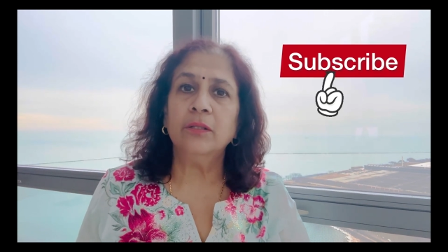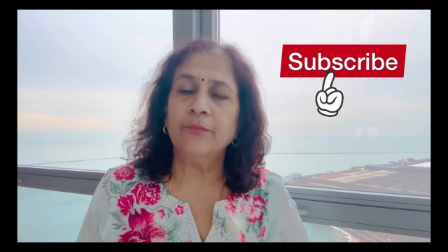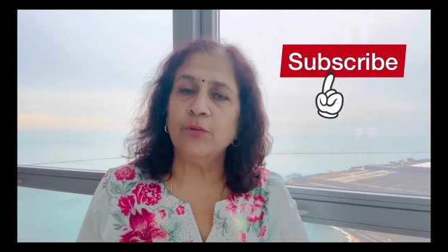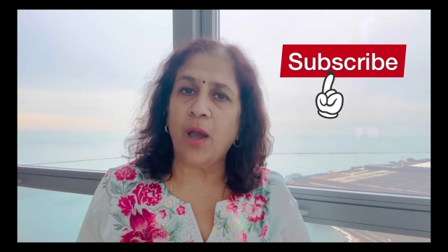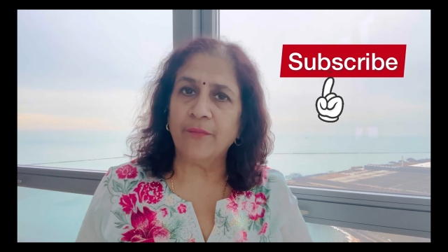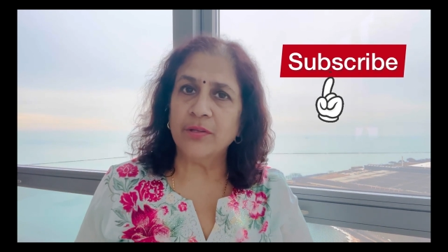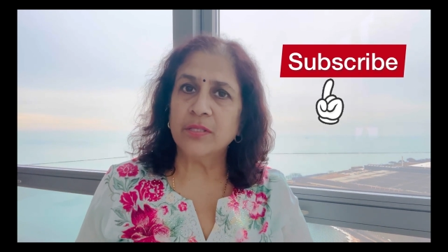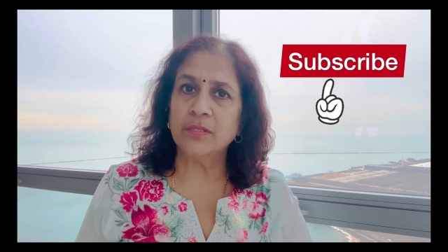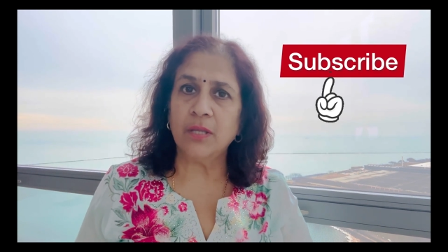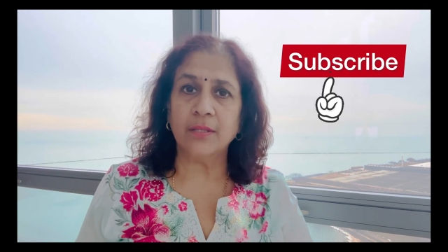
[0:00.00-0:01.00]
If you
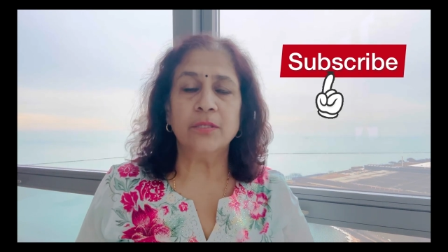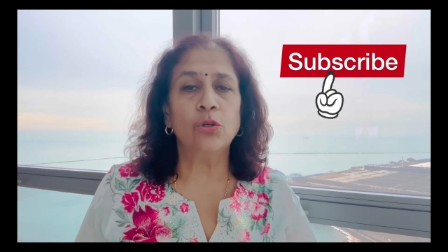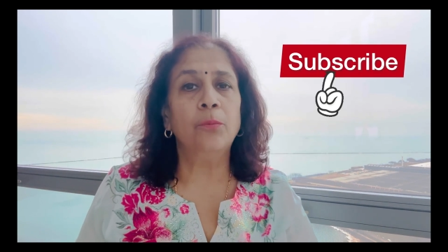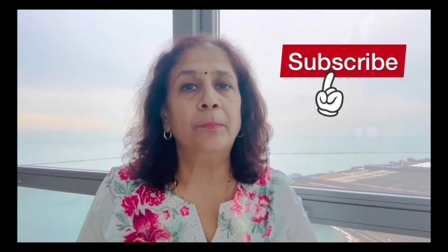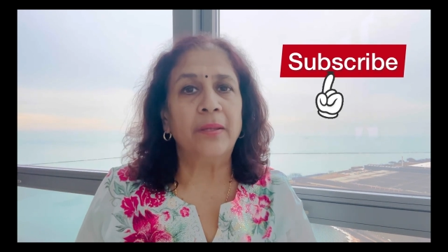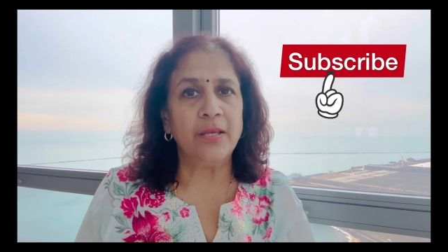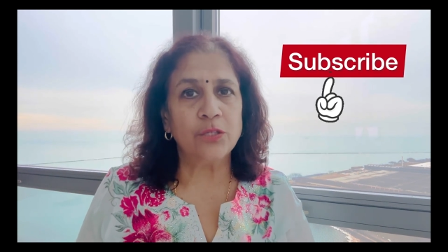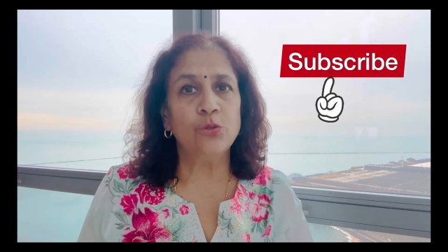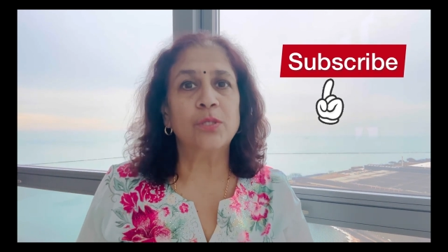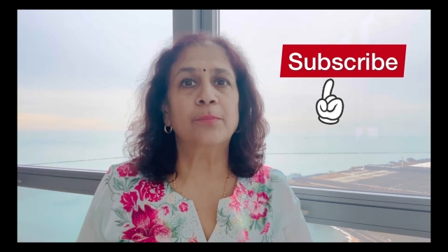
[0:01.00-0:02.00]
haven't done so, please
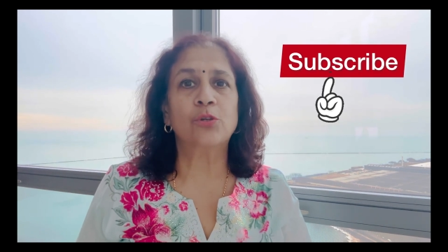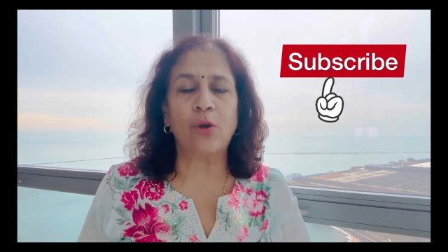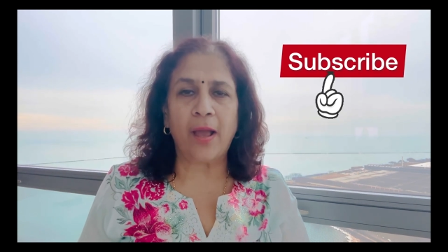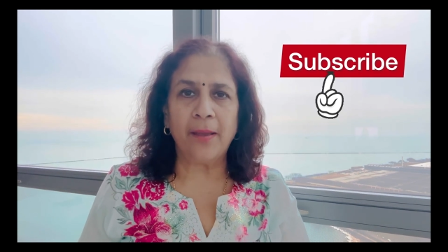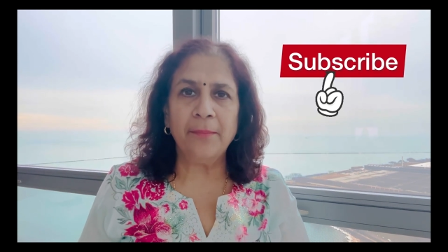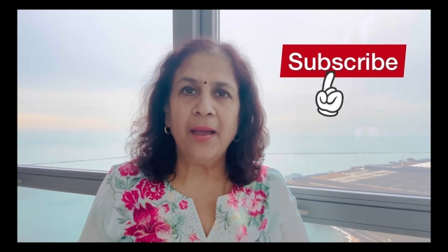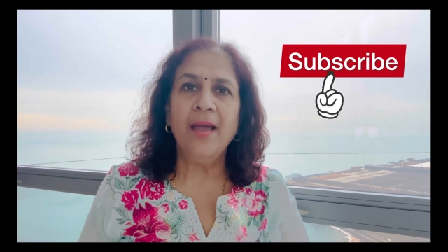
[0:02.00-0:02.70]
do subscribe.